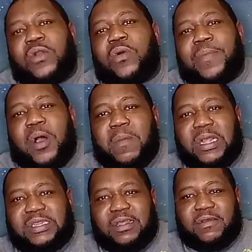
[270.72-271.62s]
Then
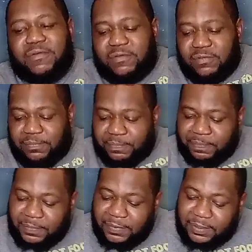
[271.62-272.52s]
another
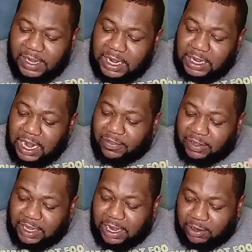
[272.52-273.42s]
category,
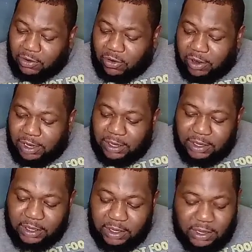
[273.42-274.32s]
you're going to have the
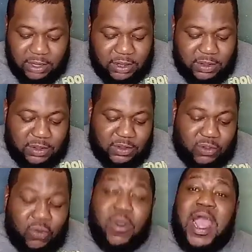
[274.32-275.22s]
stuff
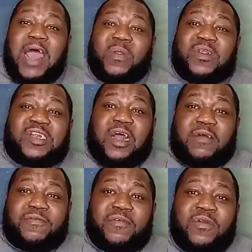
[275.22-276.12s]
that
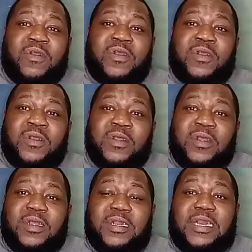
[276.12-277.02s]
you
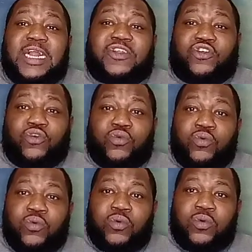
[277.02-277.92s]
don't
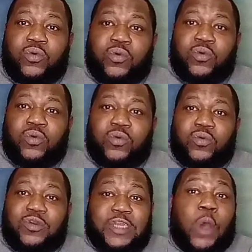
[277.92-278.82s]
admit to, but you
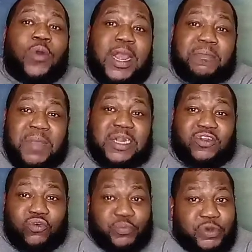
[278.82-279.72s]
know that's about
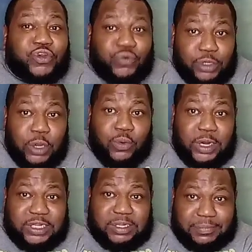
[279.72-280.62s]
you, or
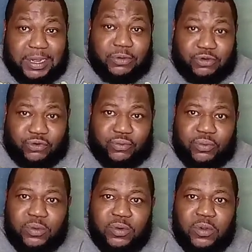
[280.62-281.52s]
maybe your
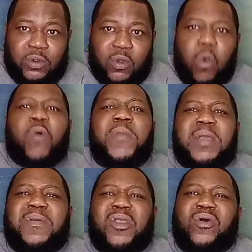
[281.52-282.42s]
not so much strong
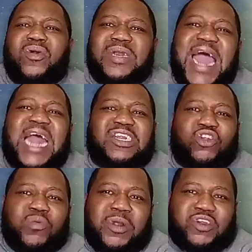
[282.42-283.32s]
points. This is what
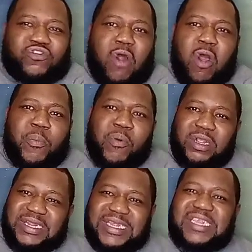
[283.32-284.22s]
I'm not
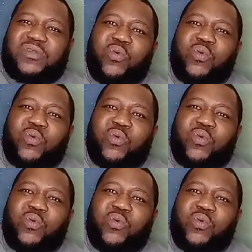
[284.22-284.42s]
strong at.